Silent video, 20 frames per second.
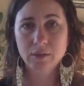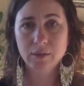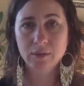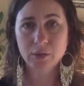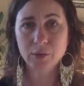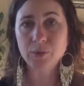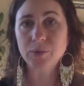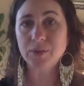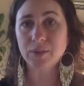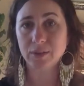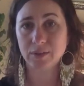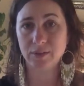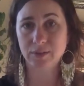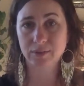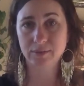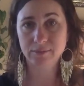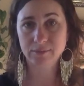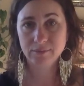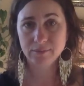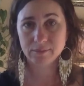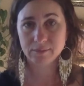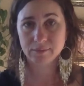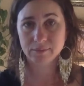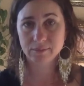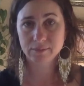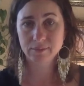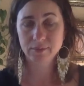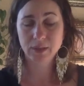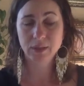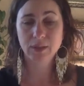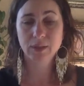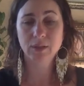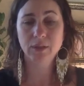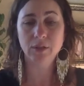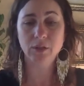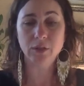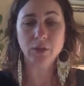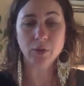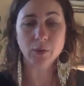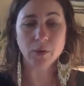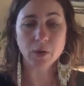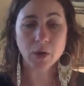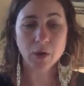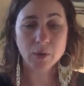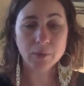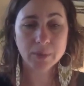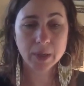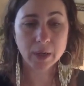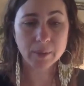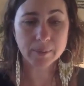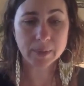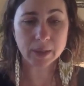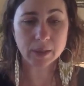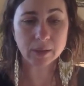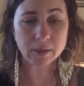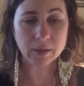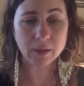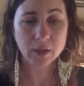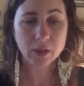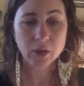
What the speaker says: use it. You know, homecoming,